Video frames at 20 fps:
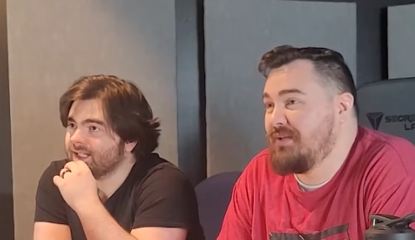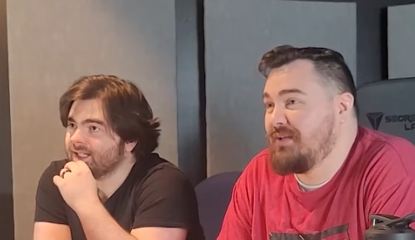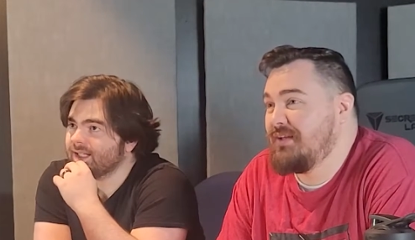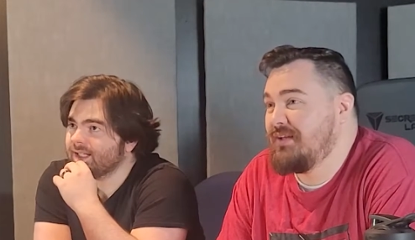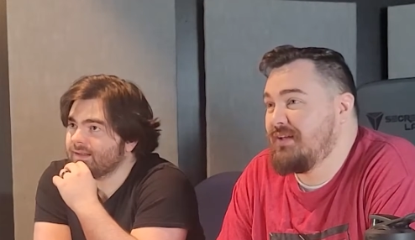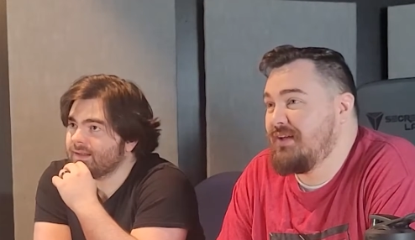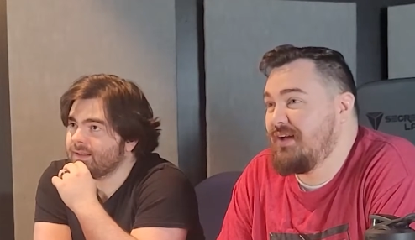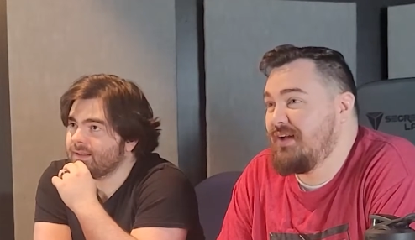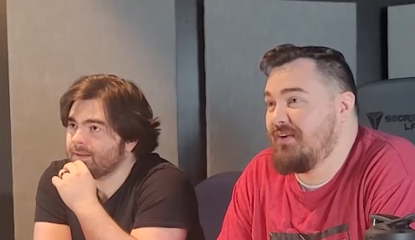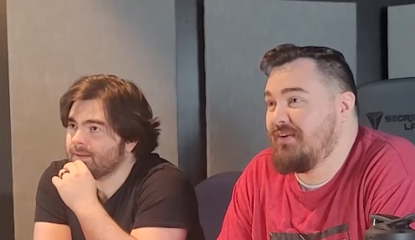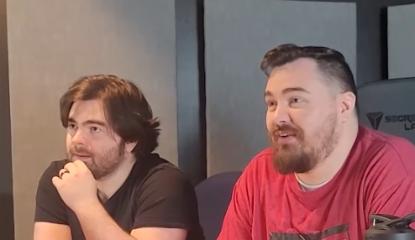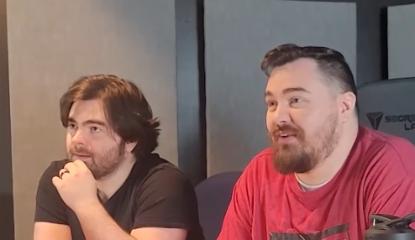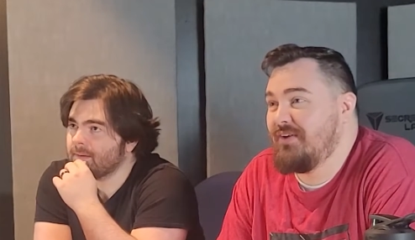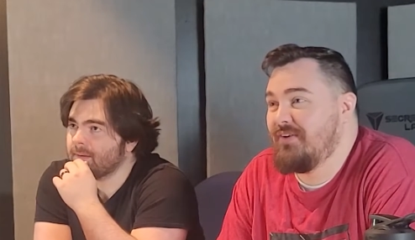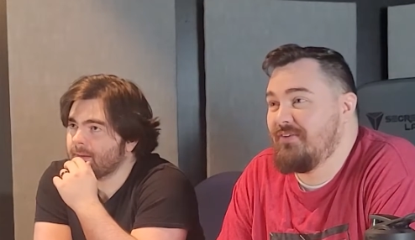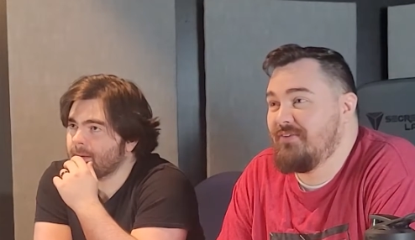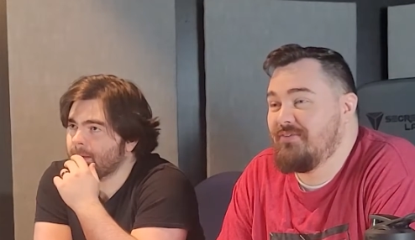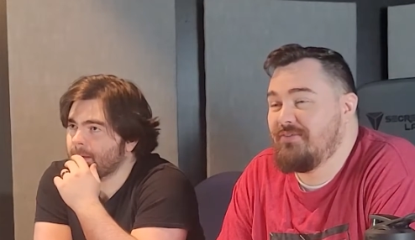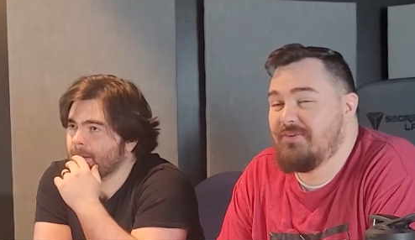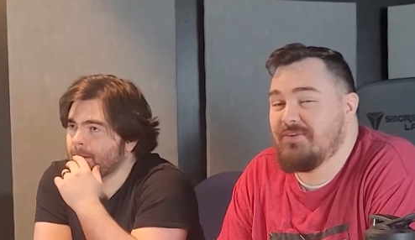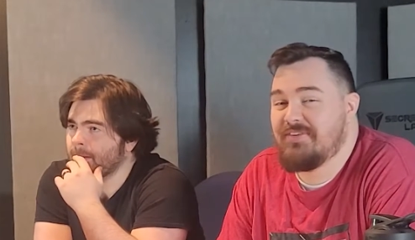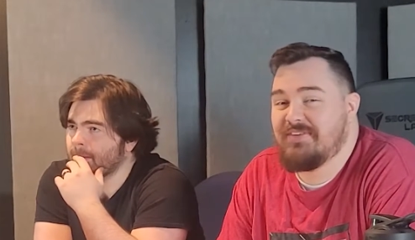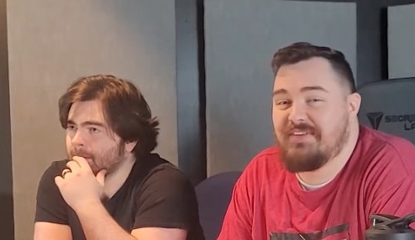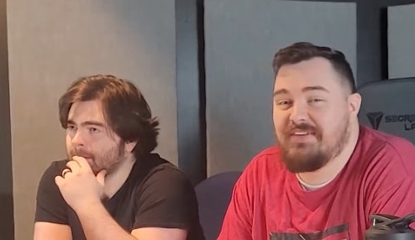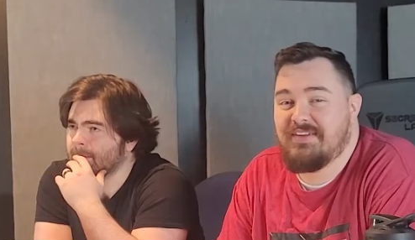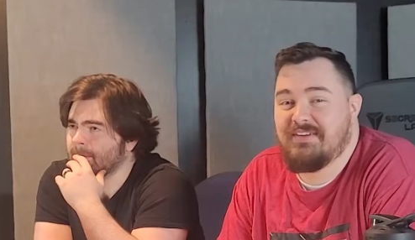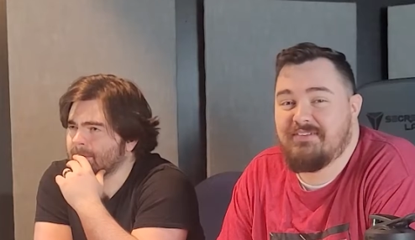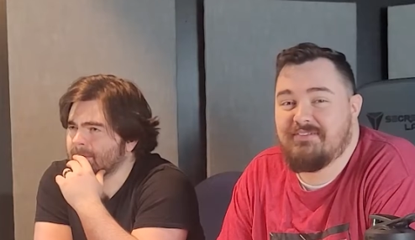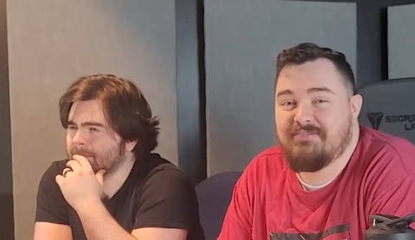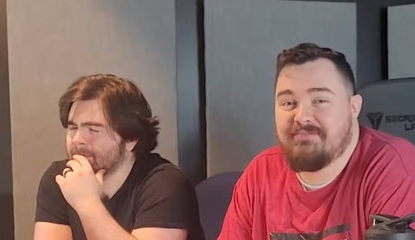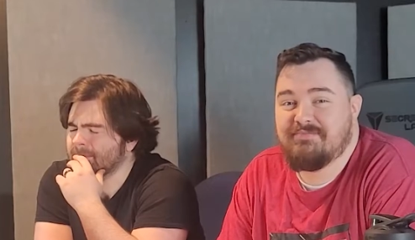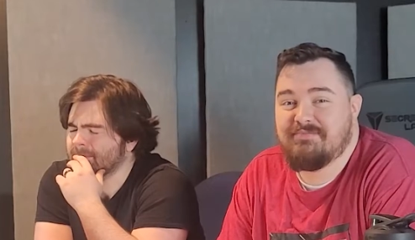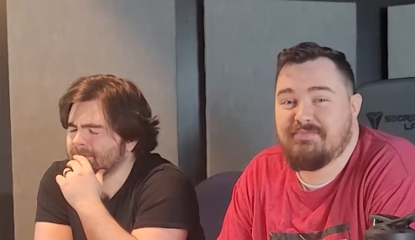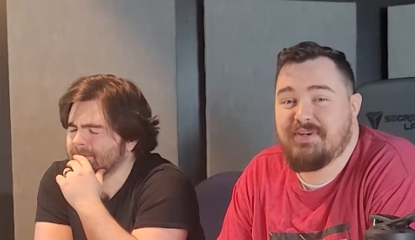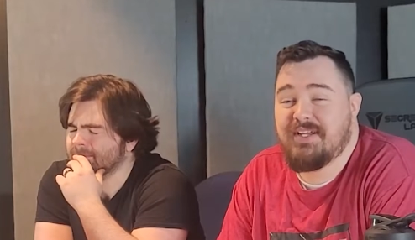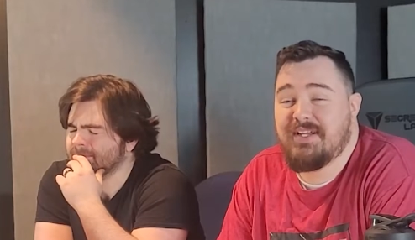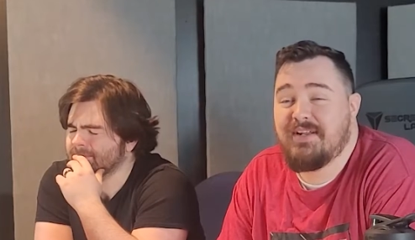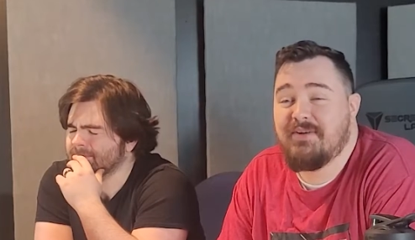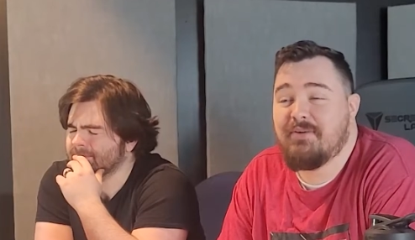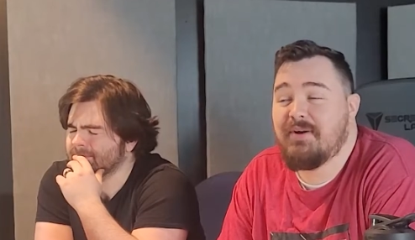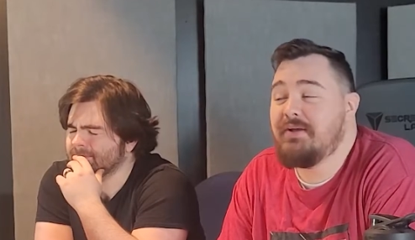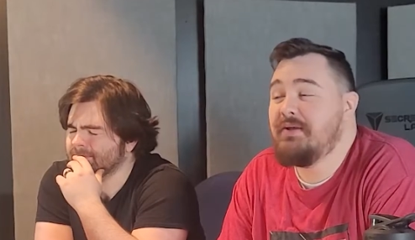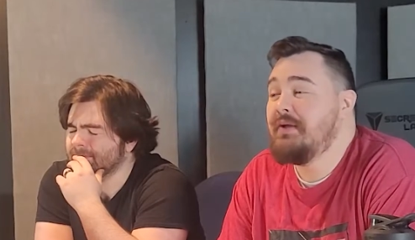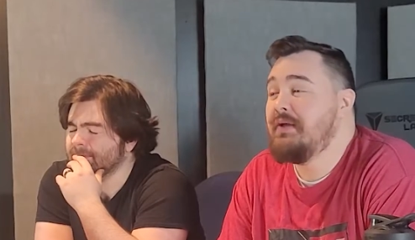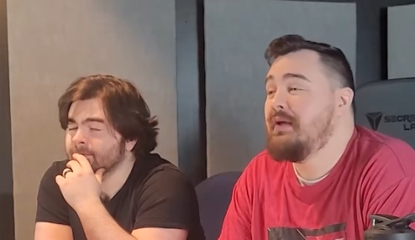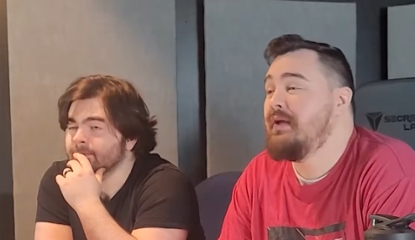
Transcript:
Speaker 1: I don't know. We'll see. But anyway,